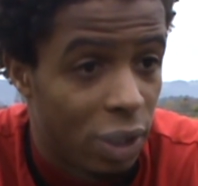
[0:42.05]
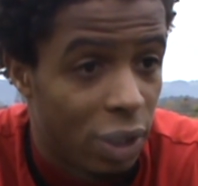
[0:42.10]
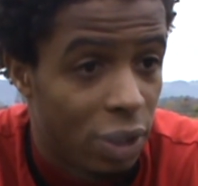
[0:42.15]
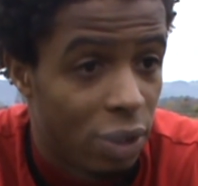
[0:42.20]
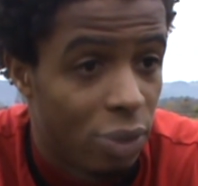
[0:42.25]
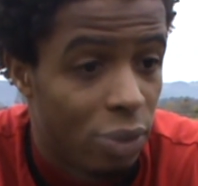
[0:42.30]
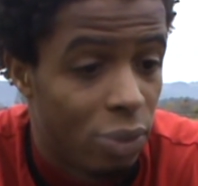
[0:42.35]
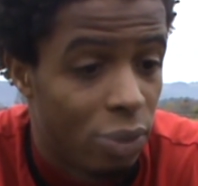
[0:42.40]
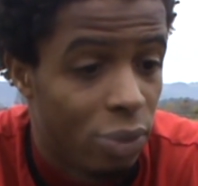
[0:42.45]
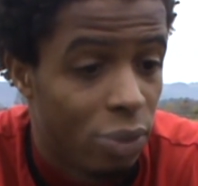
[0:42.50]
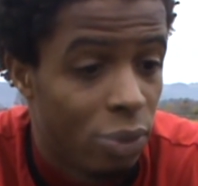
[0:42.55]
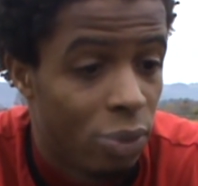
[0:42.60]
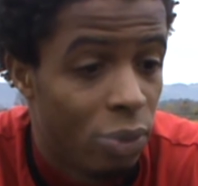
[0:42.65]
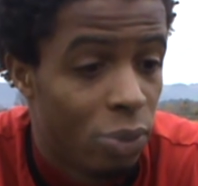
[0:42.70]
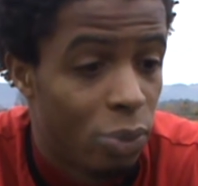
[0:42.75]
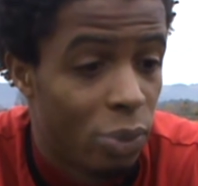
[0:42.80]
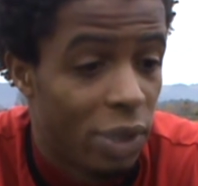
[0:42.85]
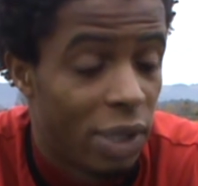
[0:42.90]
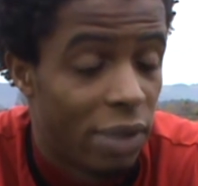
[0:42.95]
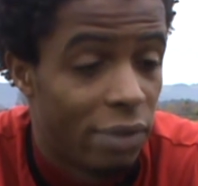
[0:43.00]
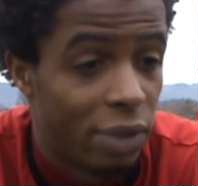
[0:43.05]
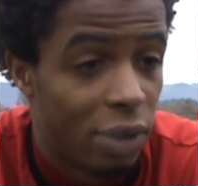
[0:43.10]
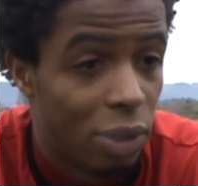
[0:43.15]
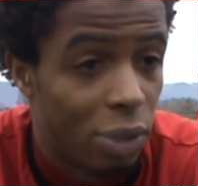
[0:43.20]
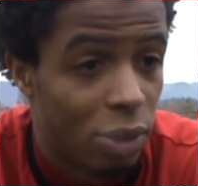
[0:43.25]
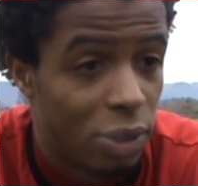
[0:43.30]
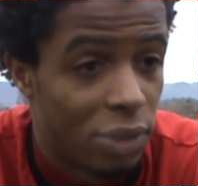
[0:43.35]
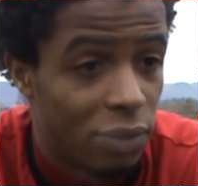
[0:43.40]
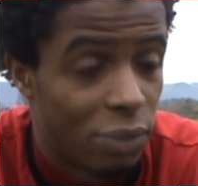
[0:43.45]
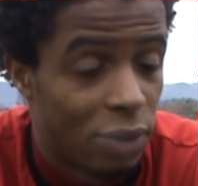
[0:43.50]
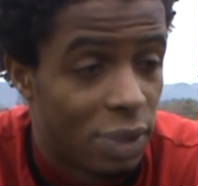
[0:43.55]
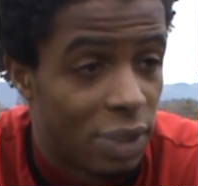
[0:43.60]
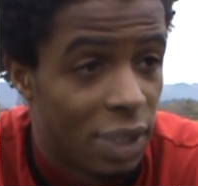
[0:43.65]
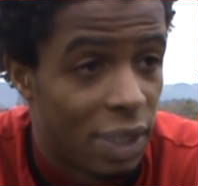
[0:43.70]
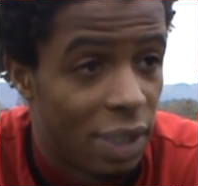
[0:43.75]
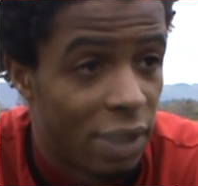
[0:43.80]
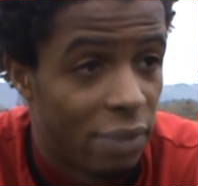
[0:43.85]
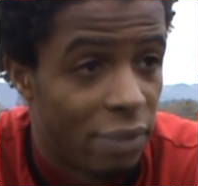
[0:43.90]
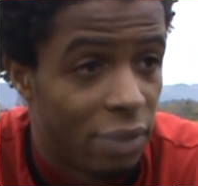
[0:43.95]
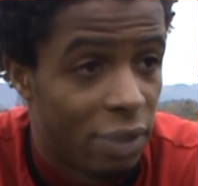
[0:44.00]
I know we haven't lost for
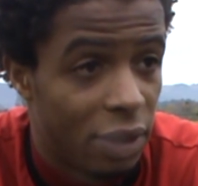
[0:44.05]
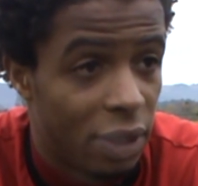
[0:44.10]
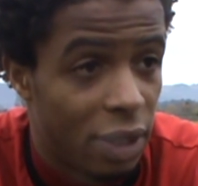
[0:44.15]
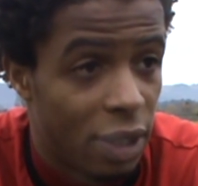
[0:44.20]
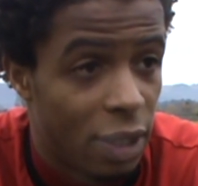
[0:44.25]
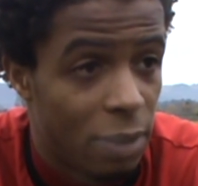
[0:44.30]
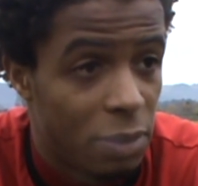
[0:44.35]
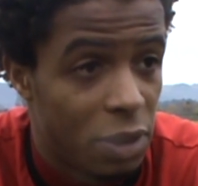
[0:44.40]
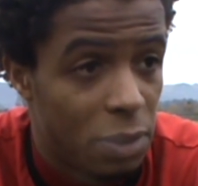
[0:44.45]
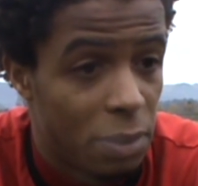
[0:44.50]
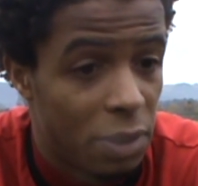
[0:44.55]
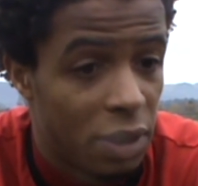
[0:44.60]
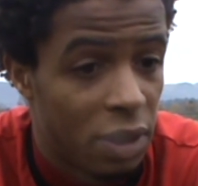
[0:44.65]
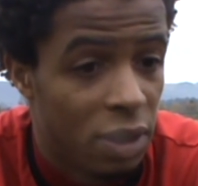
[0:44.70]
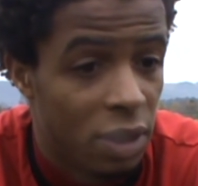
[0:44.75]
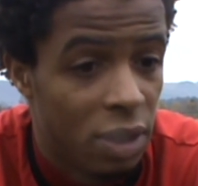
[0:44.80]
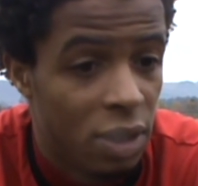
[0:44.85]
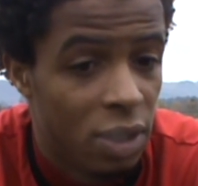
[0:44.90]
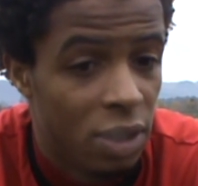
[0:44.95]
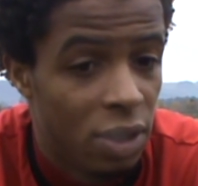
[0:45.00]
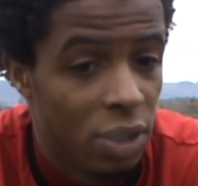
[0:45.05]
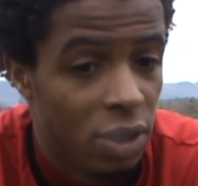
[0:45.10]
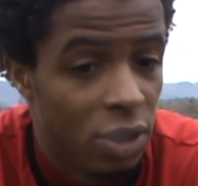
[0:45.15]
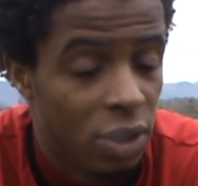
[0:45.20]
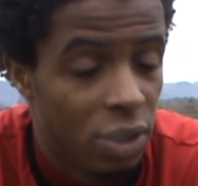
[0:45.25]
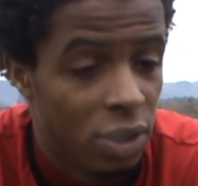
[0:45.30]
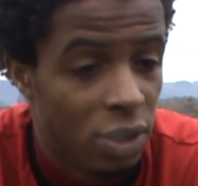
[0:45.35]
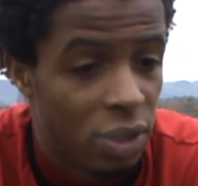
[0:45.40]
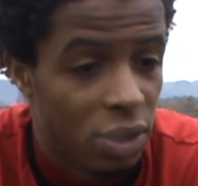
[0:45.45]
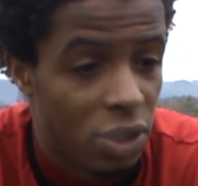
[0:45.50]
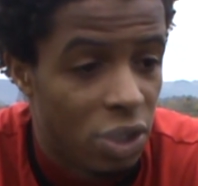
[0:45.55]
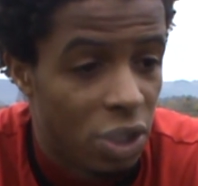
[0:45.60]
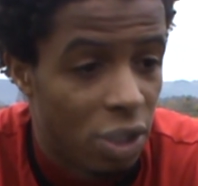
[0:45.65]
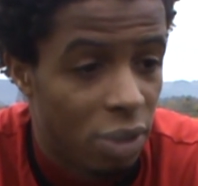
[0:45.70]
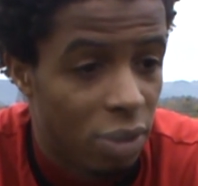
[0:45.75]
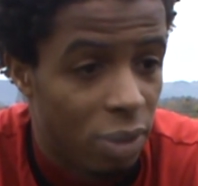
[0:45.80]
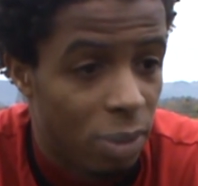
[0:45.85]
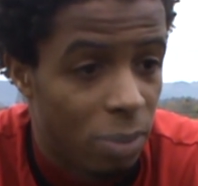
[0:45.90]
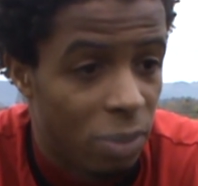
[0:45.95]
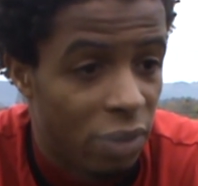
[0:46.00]
seven mm. games, but
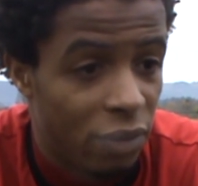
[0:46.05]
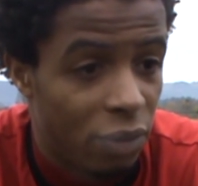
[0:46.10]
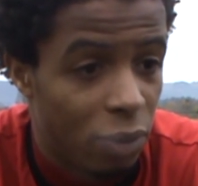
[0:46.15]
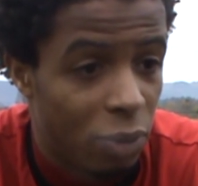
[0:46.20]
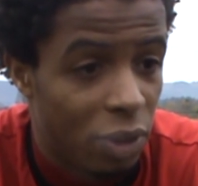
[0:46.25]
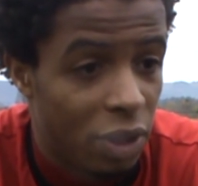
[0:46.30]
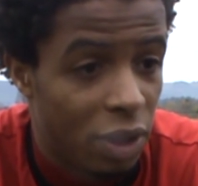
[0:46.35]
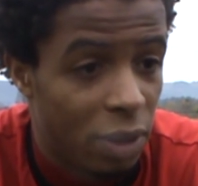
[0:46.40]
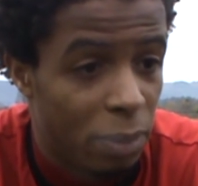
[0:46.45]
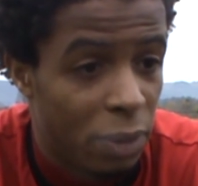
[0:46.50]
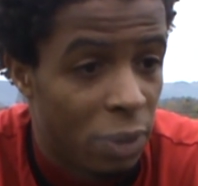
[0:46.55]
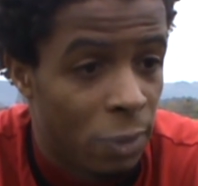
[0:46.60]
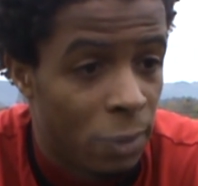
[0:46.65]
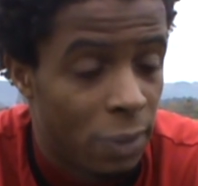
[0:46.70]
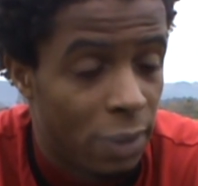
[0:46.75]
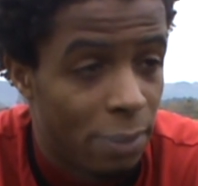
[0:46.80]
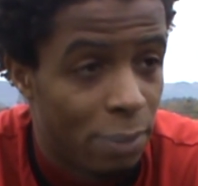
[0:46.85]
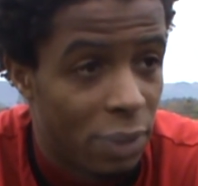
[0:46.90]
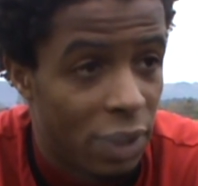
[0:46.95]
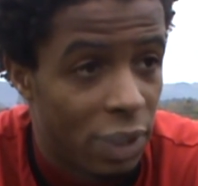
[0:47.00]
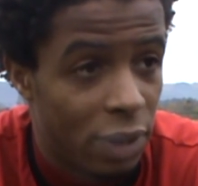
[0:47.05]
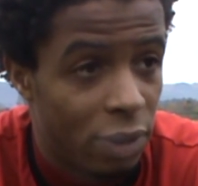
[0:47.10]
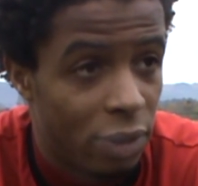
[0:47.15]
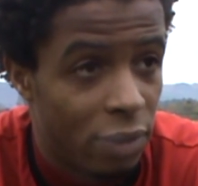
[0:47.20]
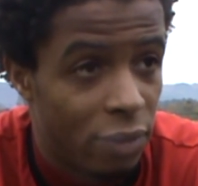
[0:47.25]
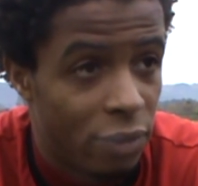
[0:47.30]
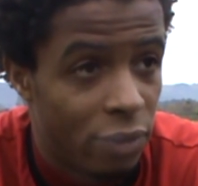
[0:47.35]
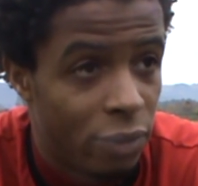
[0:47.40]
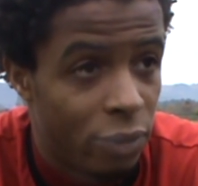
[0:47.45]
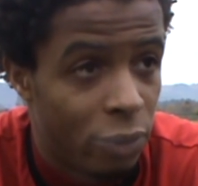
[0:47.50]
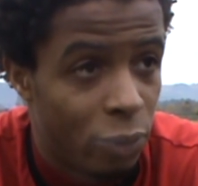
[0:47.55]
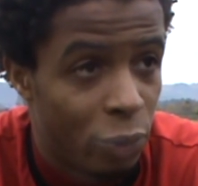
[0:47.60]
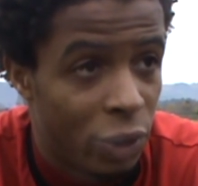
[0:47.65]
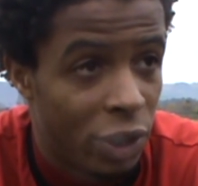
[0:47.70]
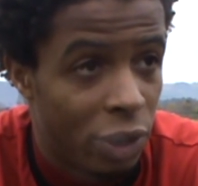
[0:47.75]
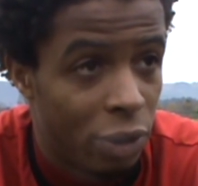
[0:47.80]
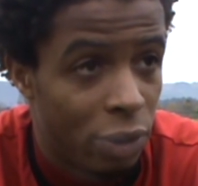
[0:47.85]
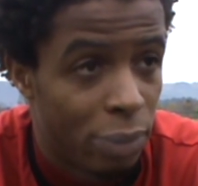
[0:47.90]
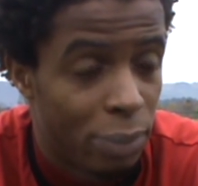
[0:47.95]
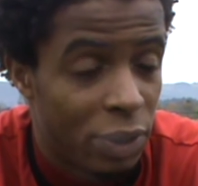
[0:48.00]
Cheltenham, if you want to be on the playoff, we
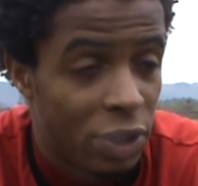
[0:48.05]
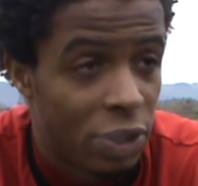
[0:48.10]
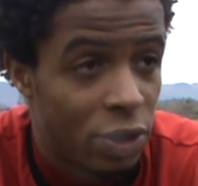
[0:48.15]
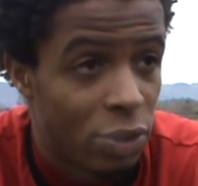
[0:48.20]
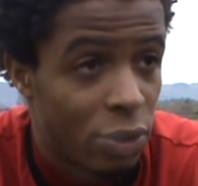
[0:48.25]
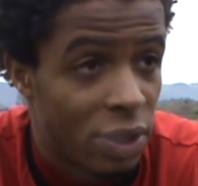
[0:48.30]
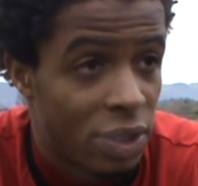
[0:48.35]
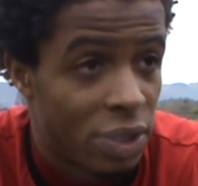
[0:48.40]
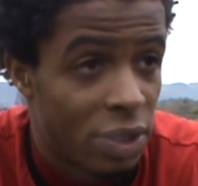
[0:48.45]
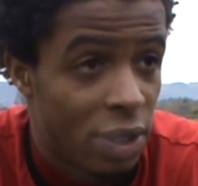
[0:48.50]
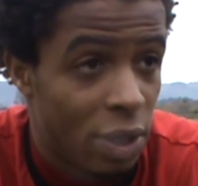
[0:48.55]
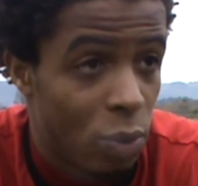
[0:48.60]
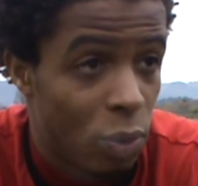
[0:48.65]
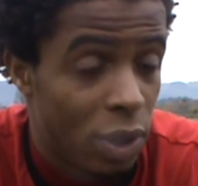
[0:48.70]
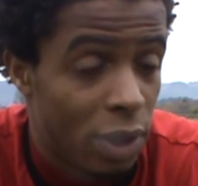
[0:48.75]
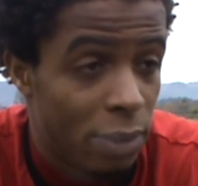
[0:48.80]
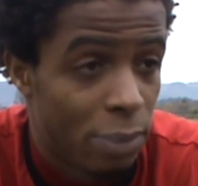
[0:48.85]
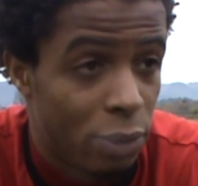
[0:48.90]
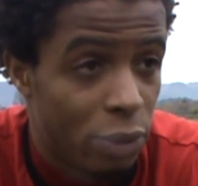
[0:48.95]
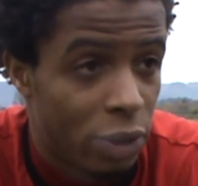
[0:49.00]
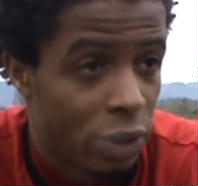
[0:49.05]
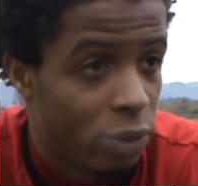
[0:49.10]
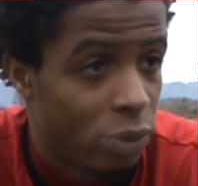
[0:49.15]
cannot be interested in one point.